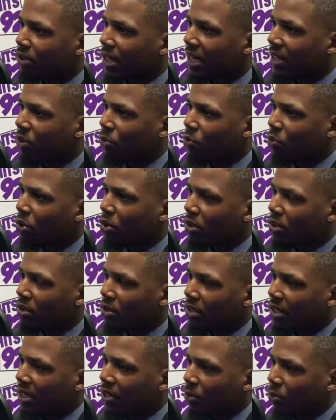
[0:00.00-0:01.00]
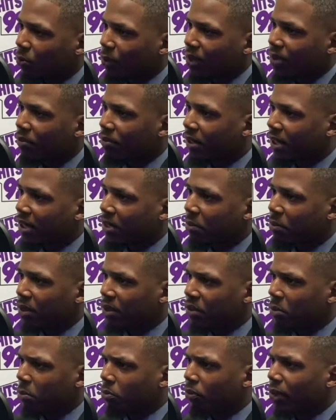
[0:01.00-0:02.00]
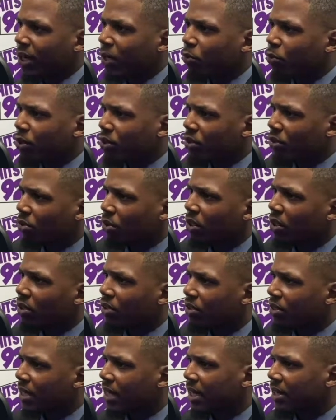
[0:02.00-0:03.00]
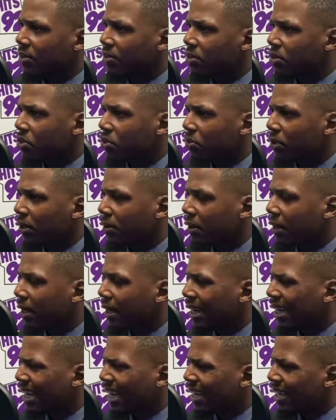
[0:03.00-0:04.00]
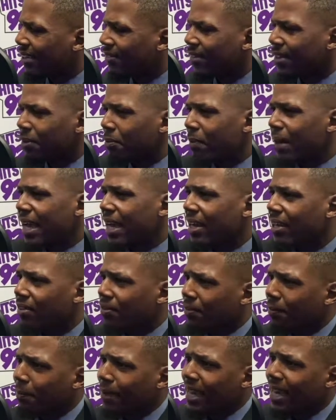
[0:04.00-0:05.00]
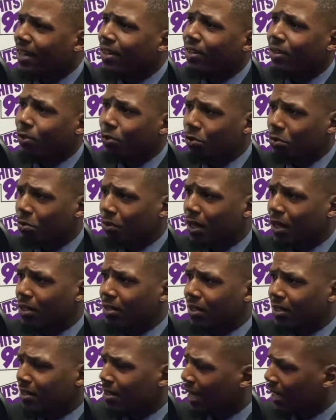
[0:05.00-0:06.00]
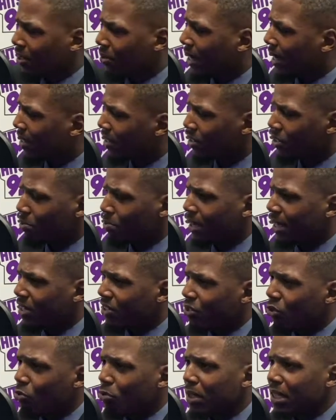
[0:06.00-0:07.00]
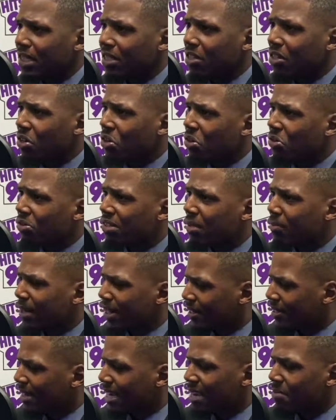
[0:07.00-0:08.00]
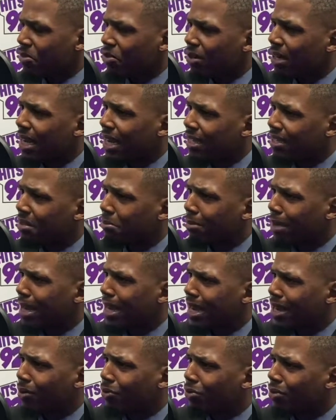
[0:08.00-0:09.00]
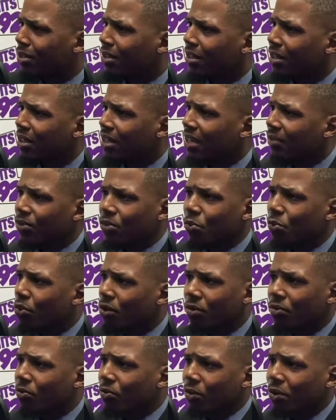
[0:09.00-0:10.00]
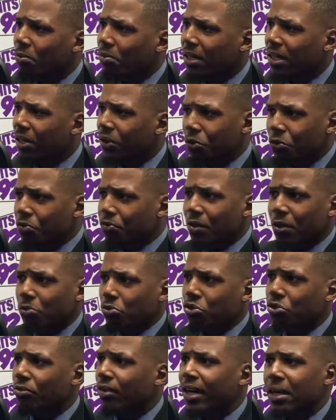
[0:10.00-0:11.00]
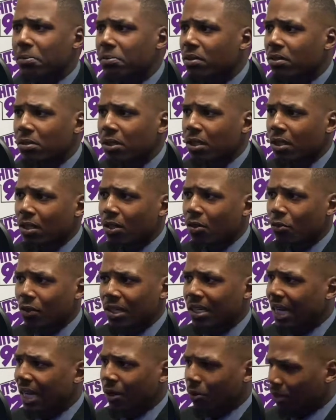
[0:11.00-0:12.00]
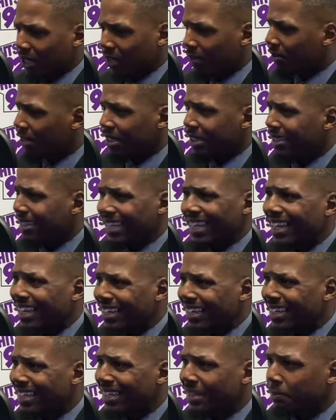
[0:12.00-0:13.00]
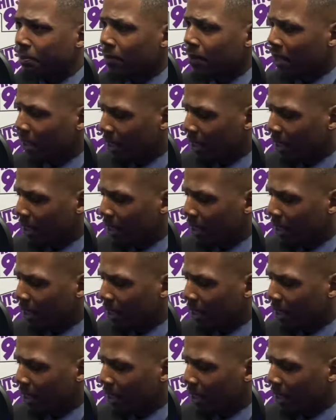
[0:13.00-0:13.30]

Not the ones that are renovated, but the brick ones on the other side of the street. And I lived in the back of those projects. Like, you had to make so many turns that by the time you got to my house, if you weren't from there, you felt trapped. We lived in a dead end.